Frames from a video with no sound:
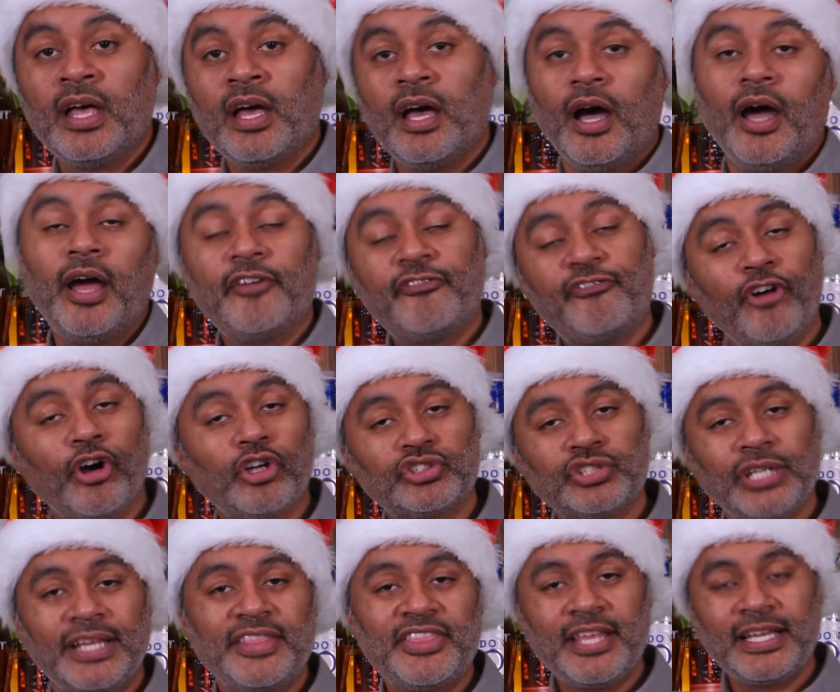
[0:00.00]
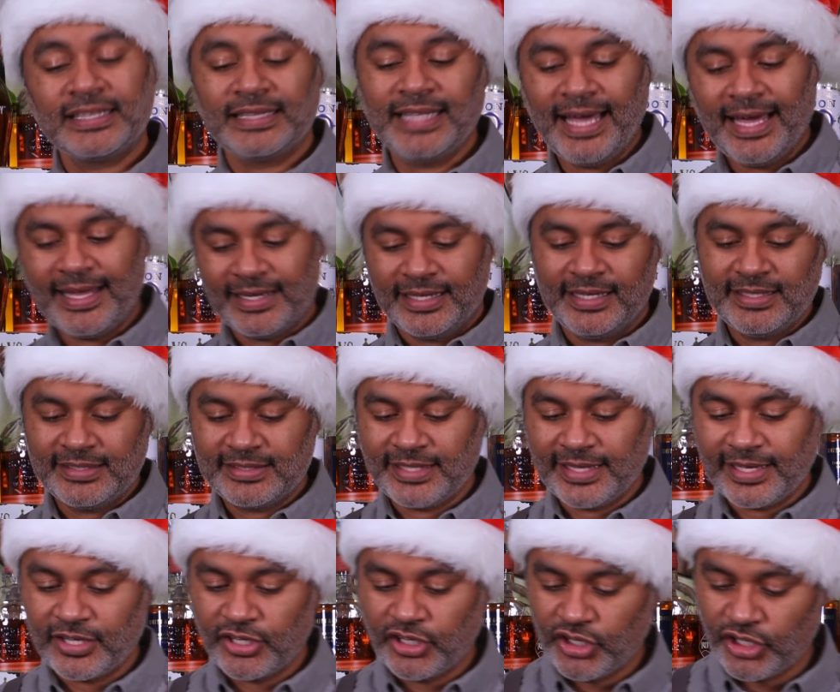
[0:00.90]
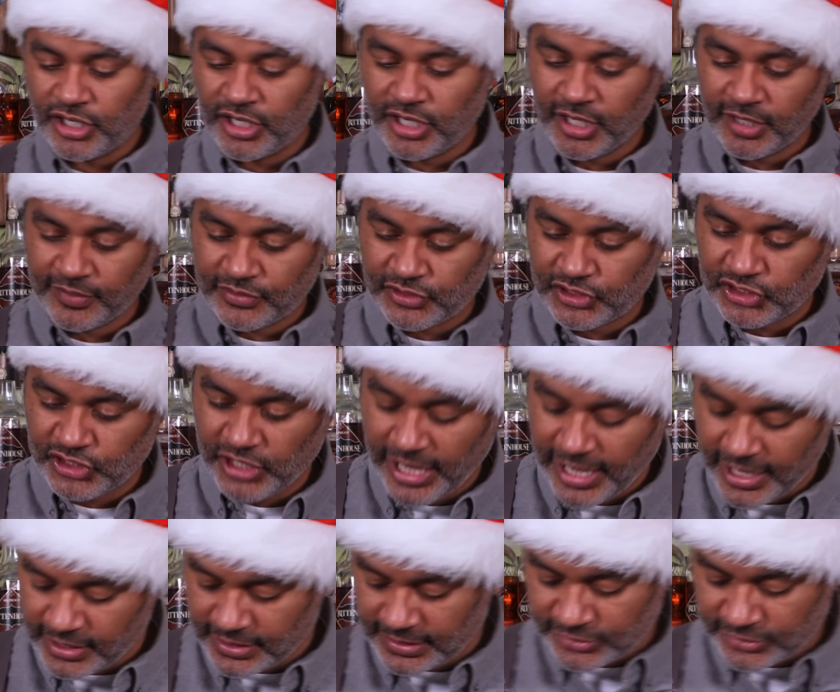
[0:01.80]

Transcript: All right, folks, so I think that is a good enough shake.